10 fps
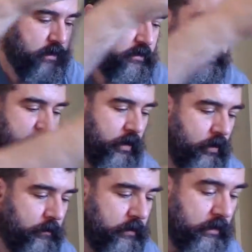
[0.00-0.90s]

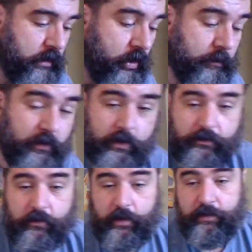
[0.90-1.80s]
So, hope you
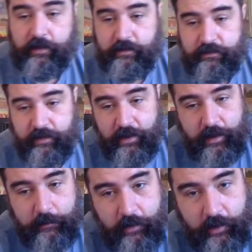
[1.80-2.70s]
enjoyed this.
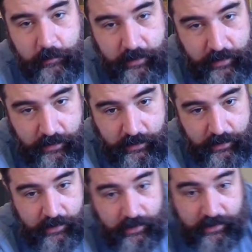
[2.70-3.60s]
I'm going to be
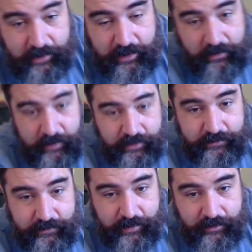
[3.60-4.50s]
cleaning
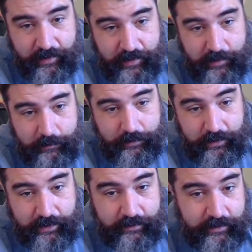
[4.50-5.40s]
these and then
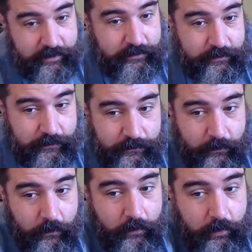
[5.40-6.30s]
playing these
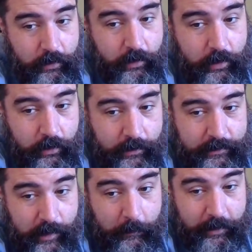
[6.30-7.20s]
for a long
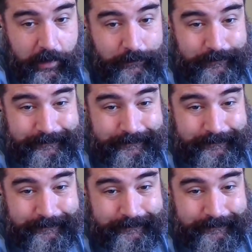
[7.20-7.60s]
time to come.